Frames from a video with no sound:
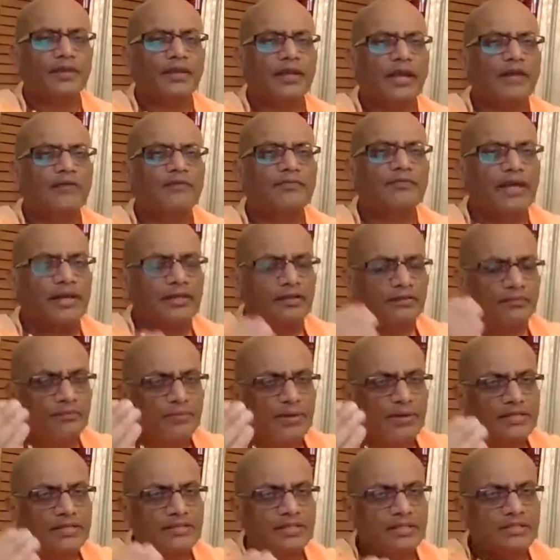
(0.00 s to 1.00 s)
And that
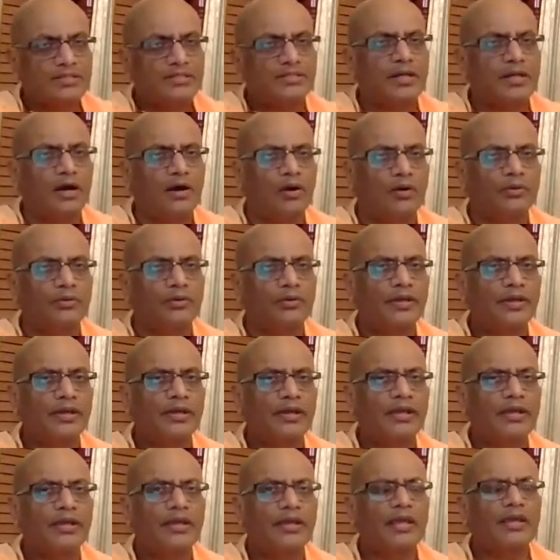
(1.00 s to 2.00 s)
brings us down.
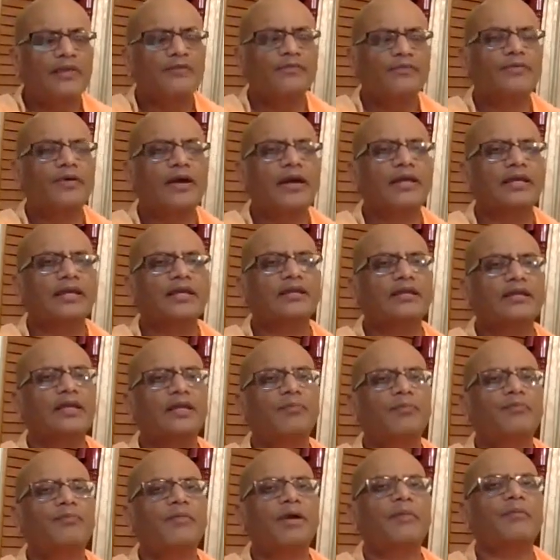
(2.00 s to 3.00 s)
If I can
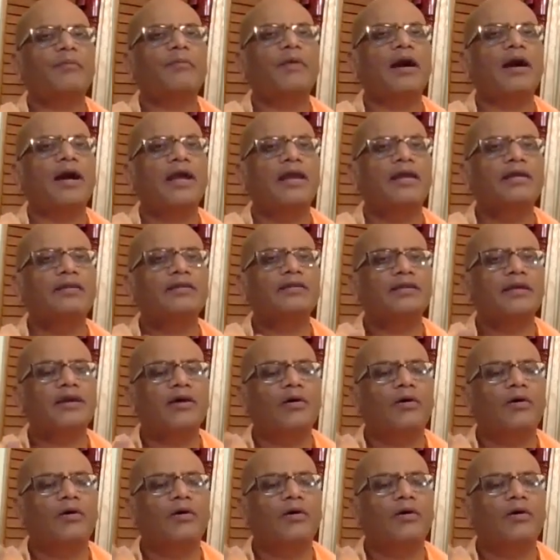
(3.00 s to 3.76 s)
keep my mind